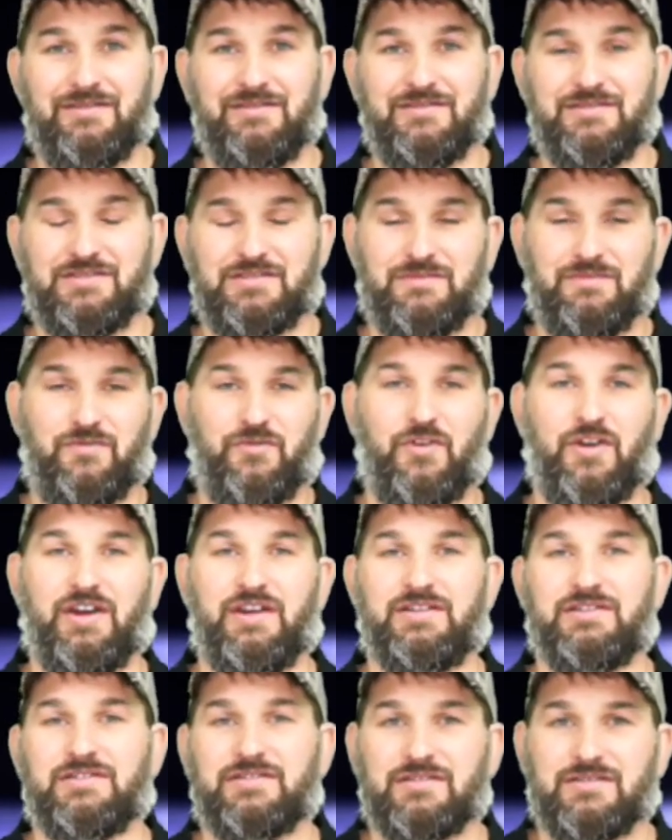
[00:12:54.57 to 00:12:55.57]
some
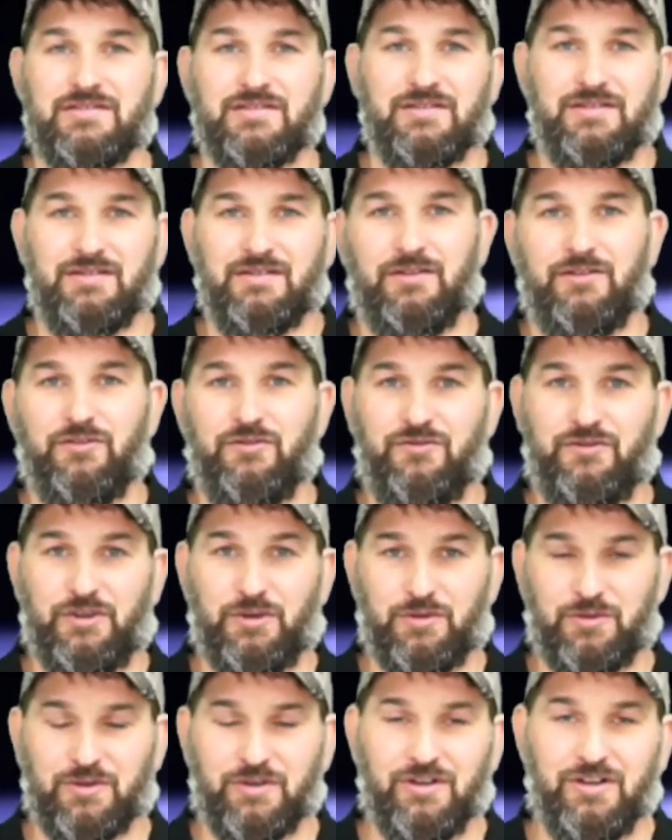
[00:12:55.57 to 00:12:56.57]
friends.
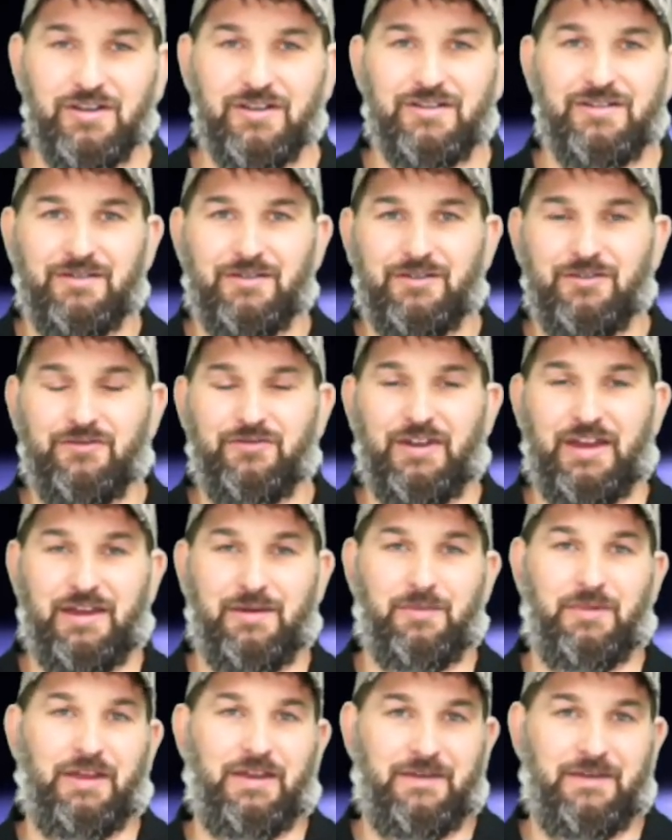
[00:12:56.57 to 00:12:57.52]
Funeral, family.